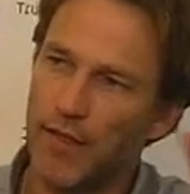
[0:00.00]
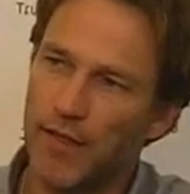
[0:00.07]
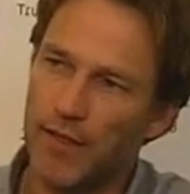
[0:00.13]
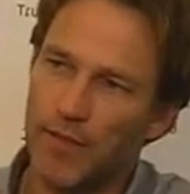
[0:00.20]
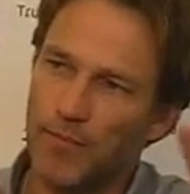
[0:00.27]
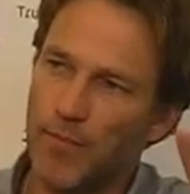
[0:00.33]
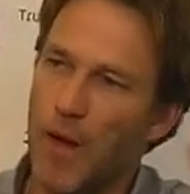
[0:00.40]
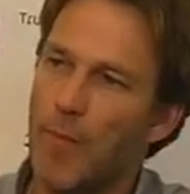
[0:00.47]

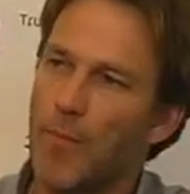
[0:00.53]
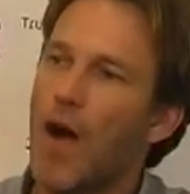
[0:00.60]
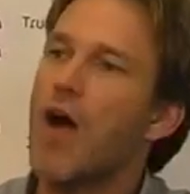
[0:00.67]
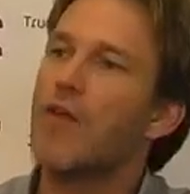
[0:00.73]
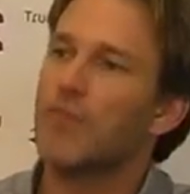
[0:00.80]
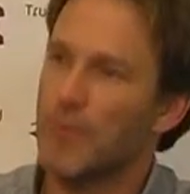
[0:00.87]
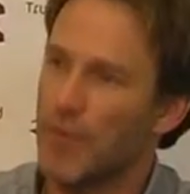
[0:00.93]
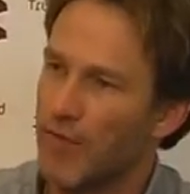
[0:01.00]

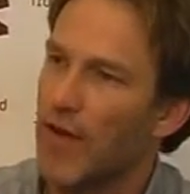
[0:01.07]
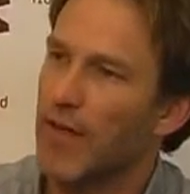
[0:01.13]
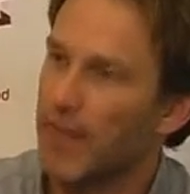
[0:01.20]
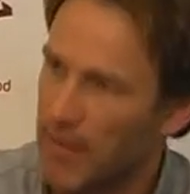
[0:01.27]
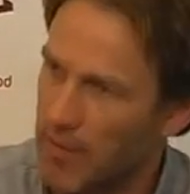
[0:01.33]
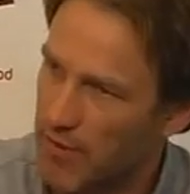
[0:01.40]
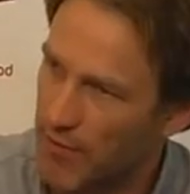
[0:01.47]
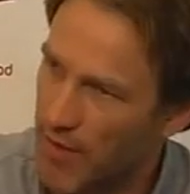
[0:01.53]
apart from the fact
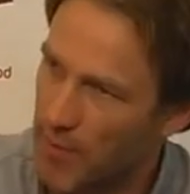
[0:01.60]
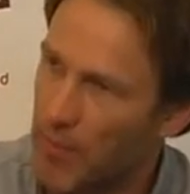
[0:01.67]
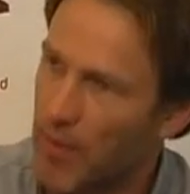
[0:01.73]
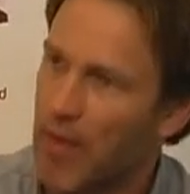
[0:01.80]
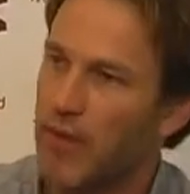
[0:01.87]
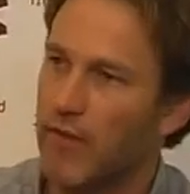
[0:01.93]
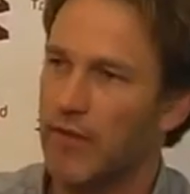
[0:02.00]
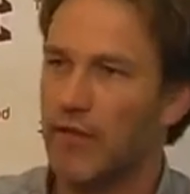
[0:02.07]
that he's a
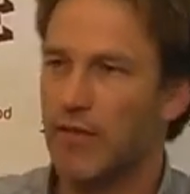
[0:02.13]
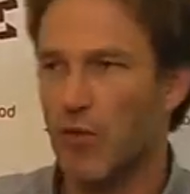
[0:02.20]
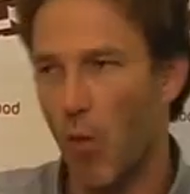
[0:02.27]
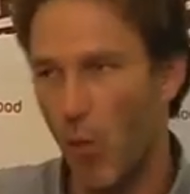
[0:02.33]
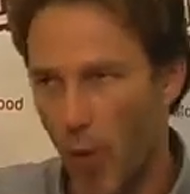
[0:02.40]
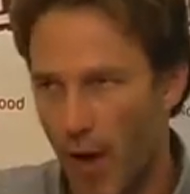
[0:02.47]
vampire and he's got